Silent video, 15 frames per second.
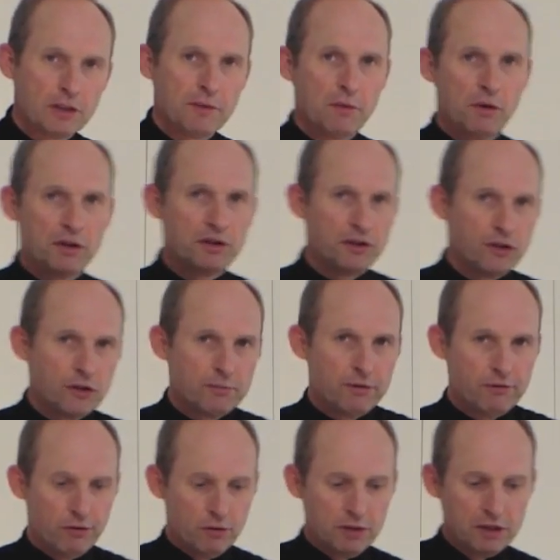thing we want to do
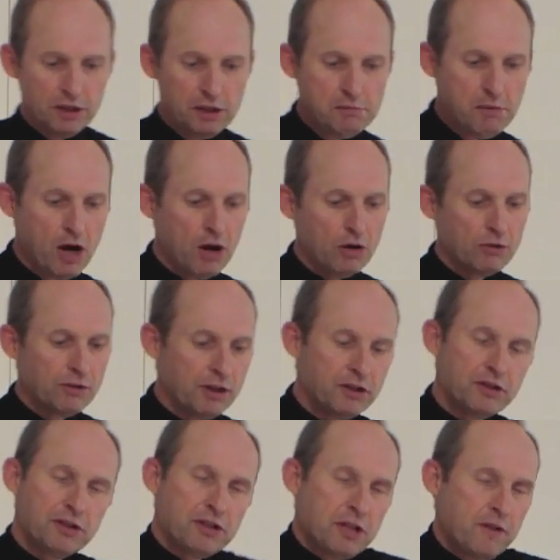before we demold is
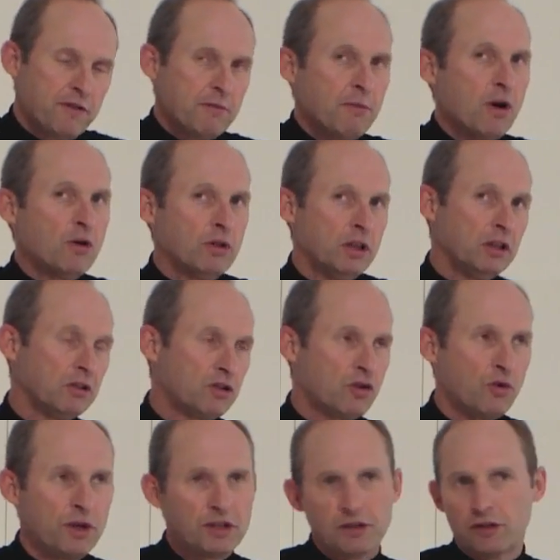just give the mold a little
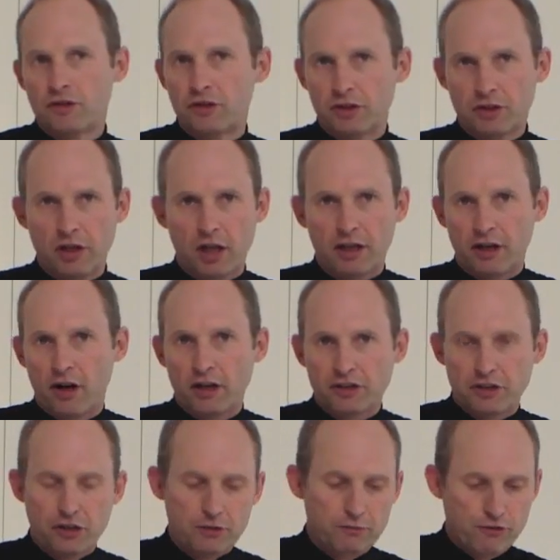twist, just like an ice
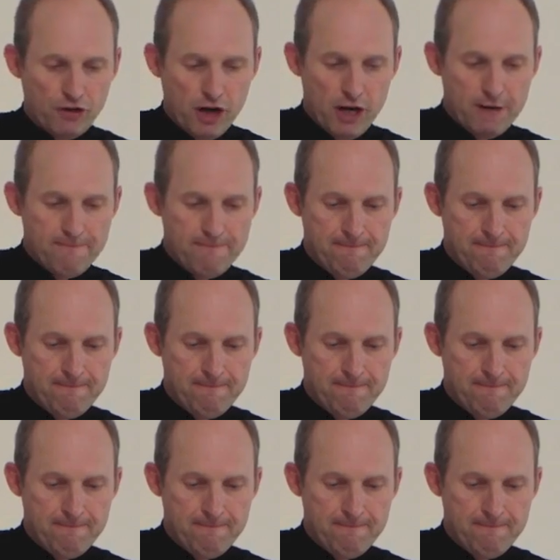cube tray.